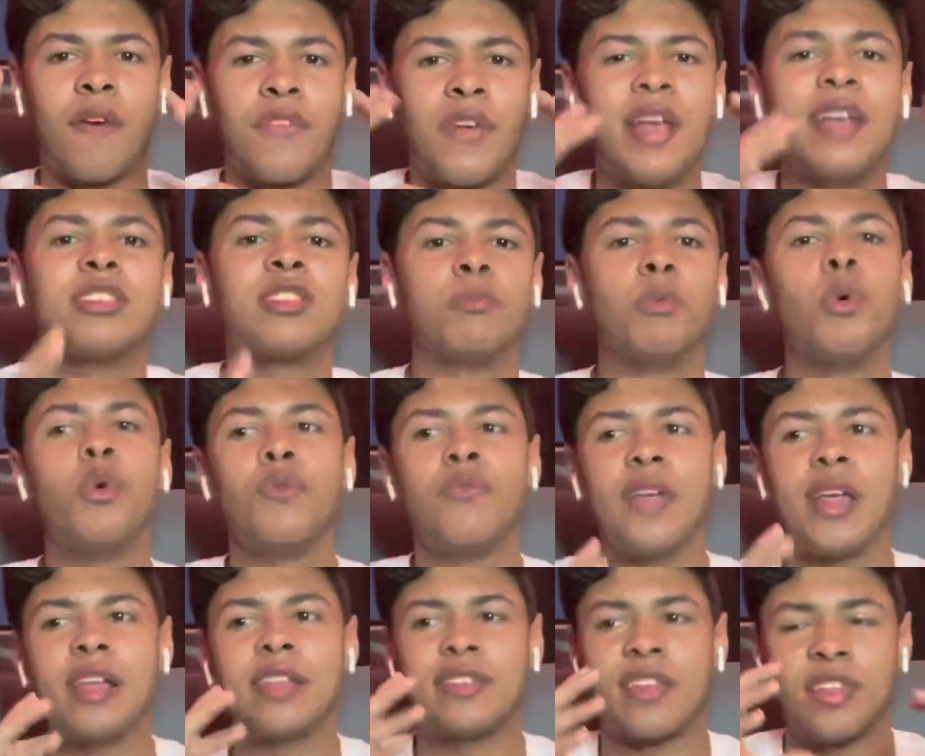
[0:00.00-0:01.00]
his
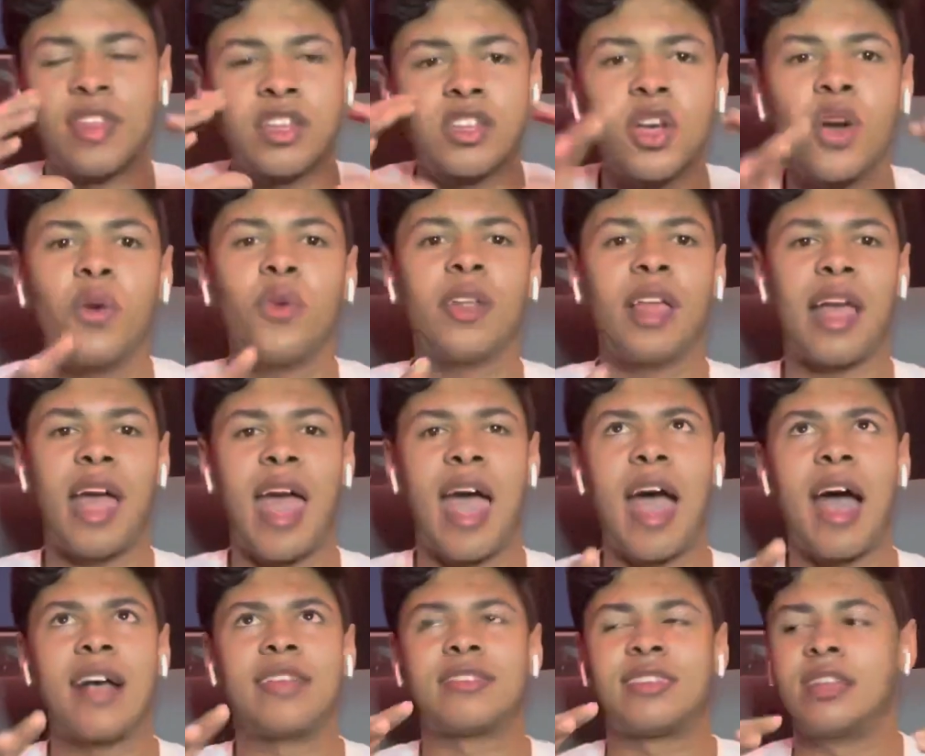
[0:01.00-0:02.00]
movies and the tone it
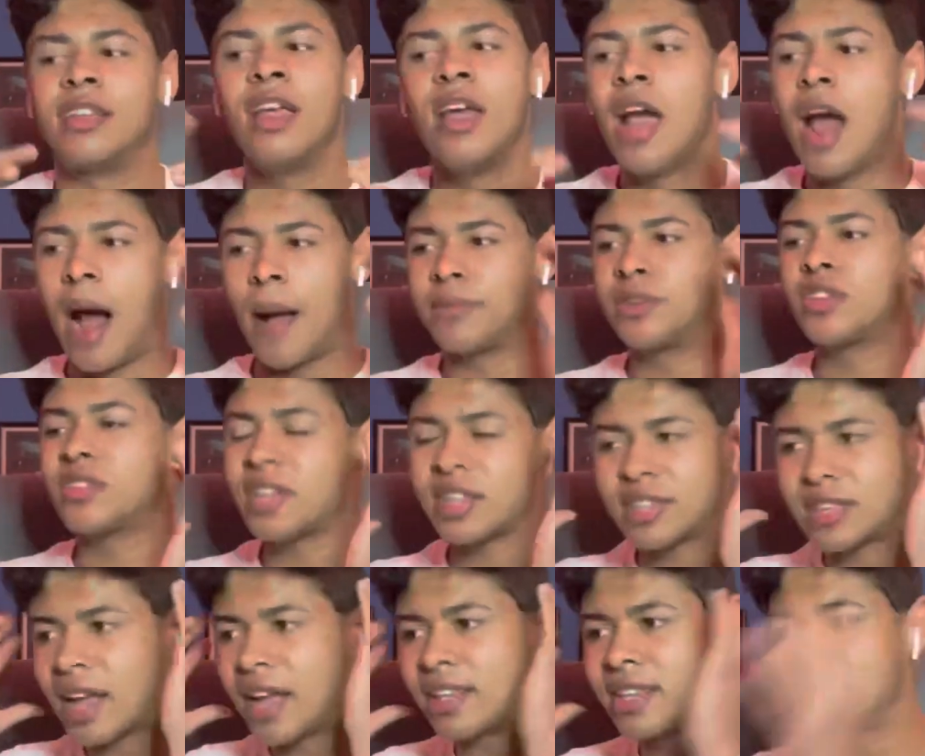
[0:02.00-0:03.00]
has. And I'm just
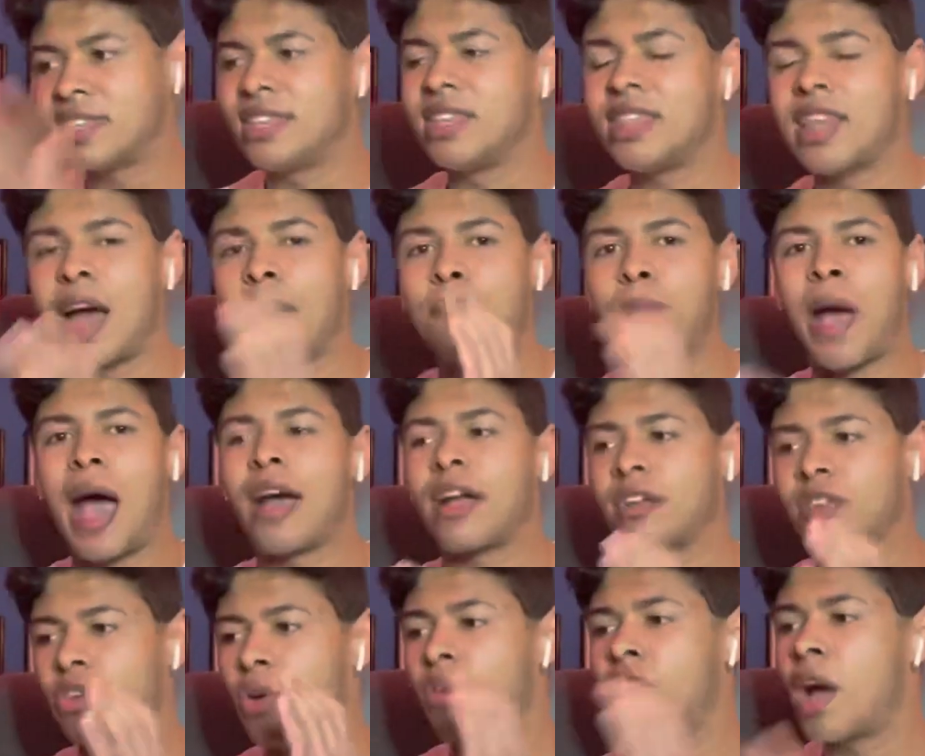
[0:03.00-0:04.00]
excited to see that,
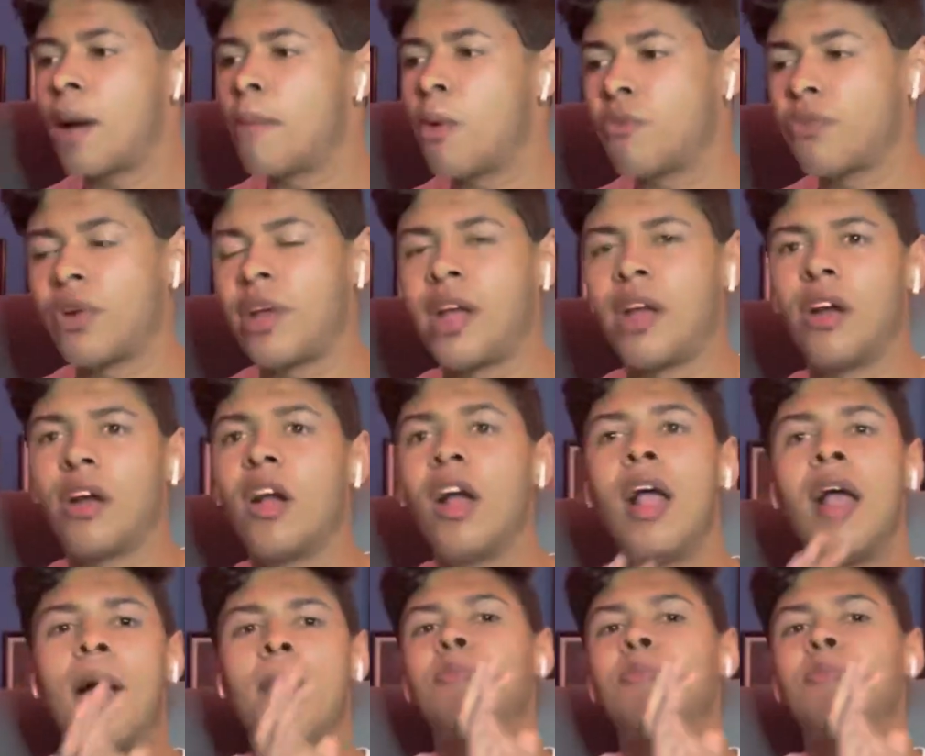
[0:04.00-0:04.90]
come over here.